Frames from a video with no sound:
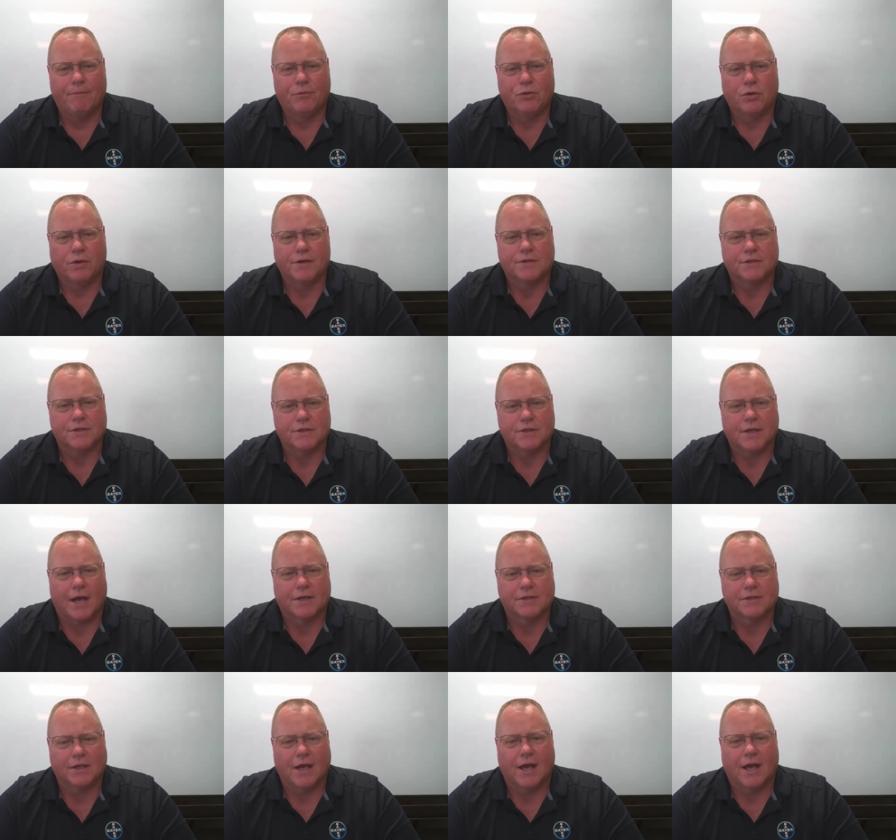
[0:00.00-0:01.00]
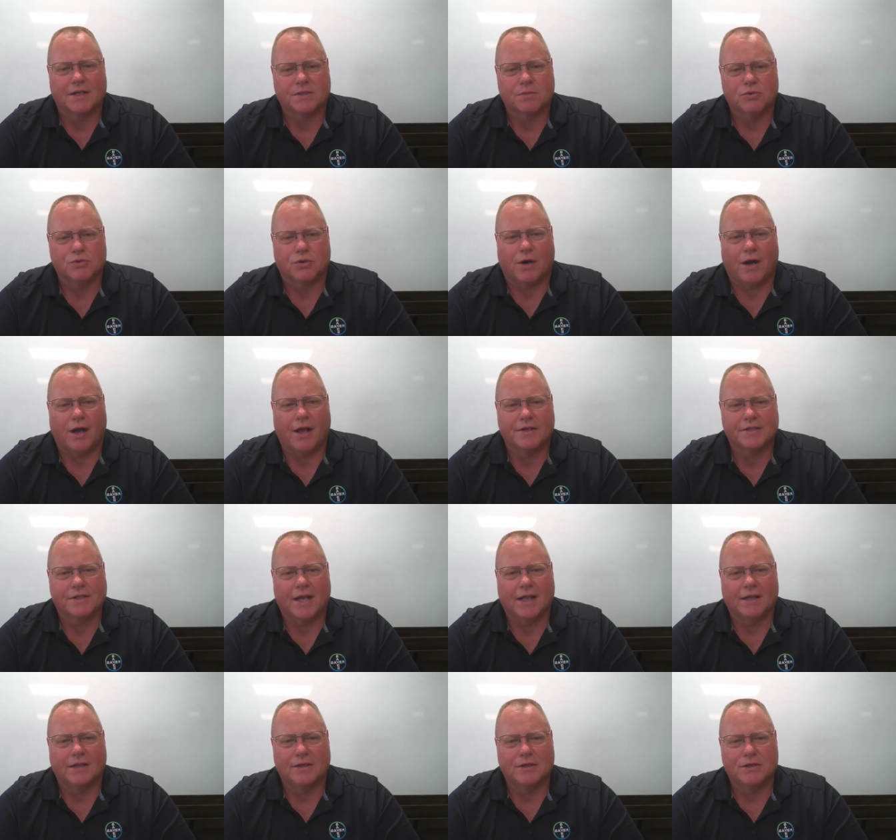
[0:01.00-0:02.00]
Chris has actually got some trials
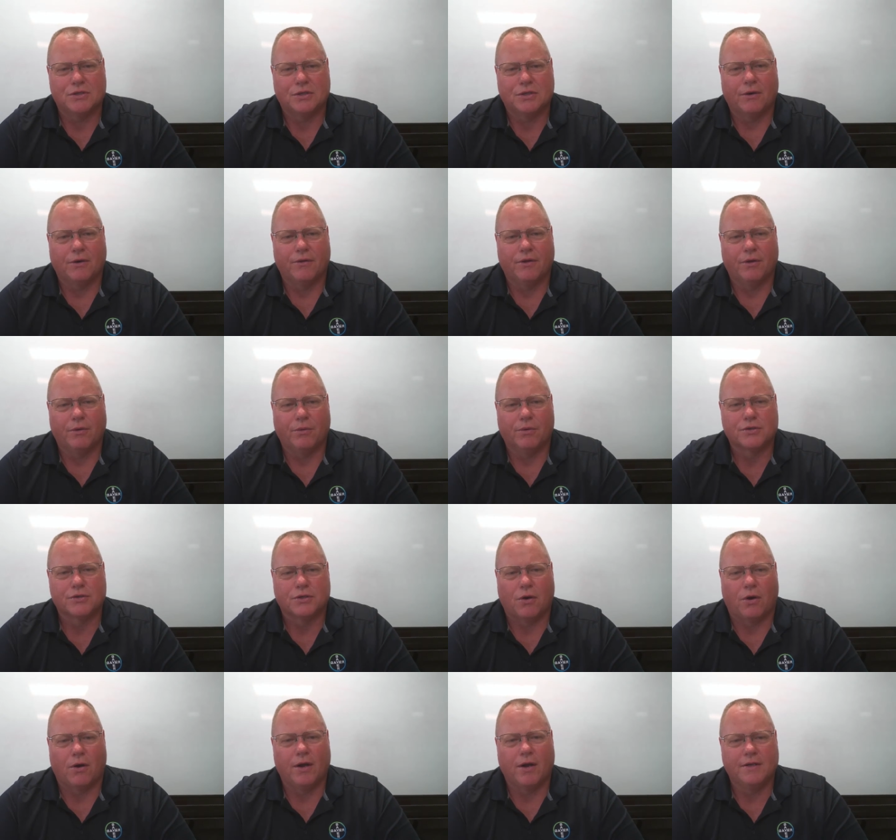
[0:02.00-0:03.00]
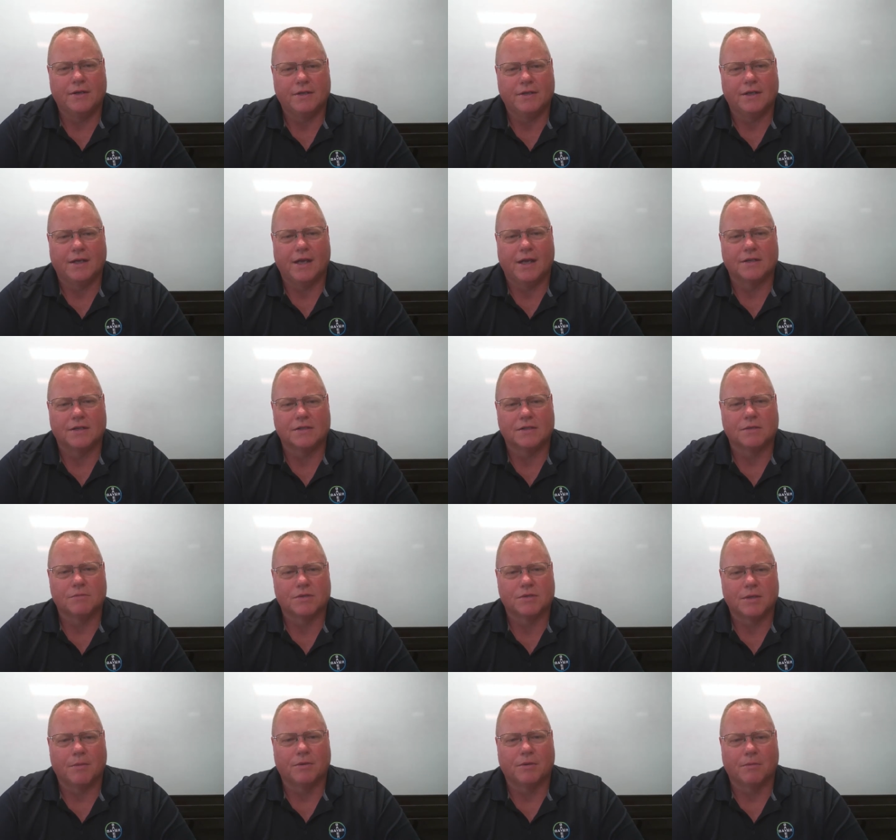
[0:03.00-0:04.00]
out this year that we're starting to get some
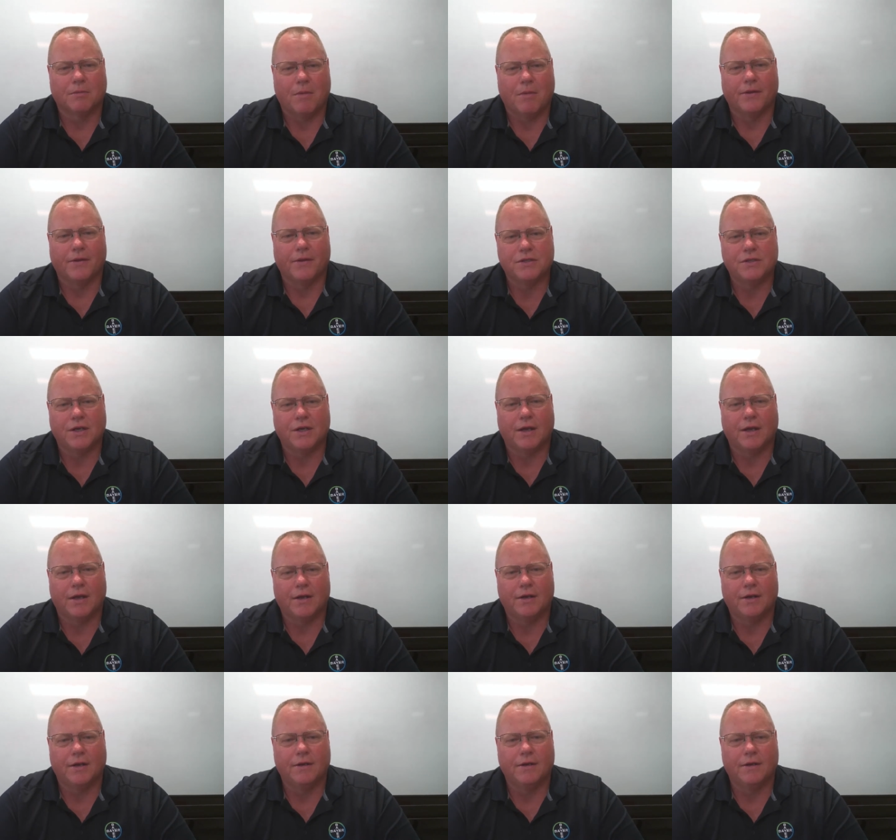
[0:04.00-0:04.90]
symptomology in,